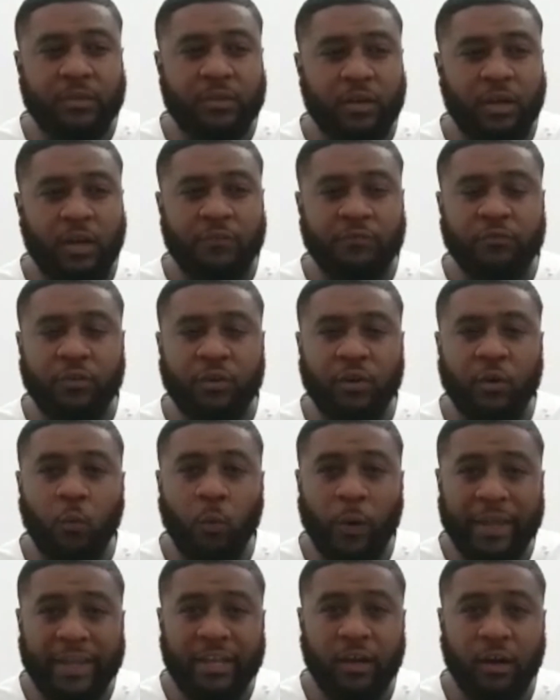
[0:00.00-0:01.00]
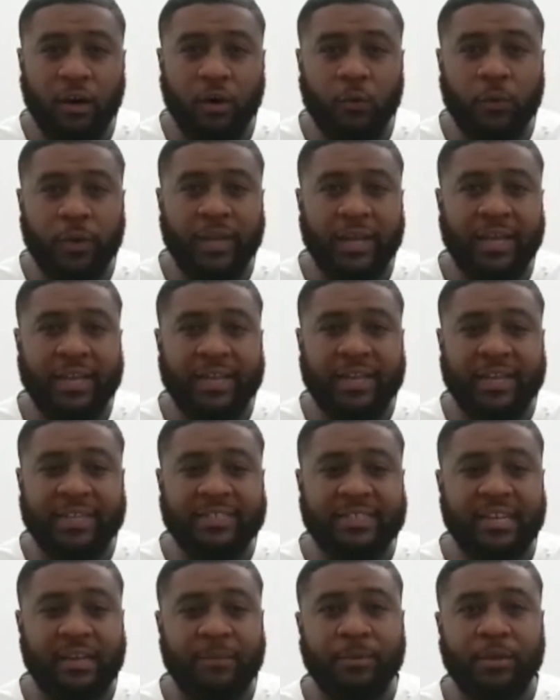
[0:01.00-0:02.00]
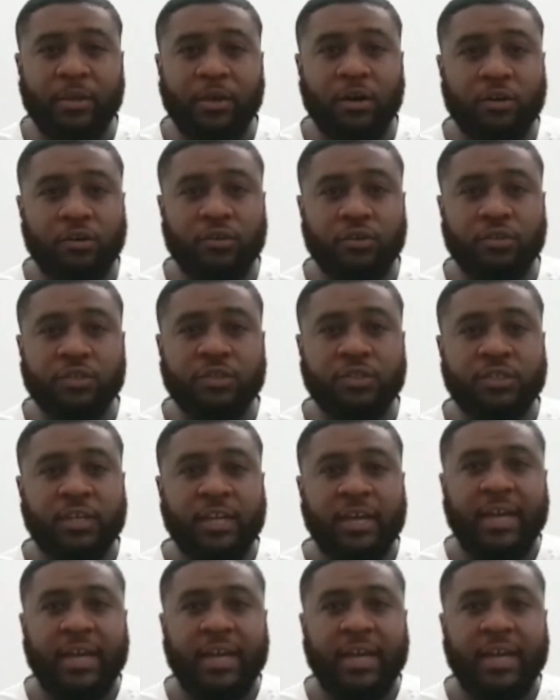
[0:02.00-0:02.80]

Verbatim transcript: after an away goal against Olympiakos,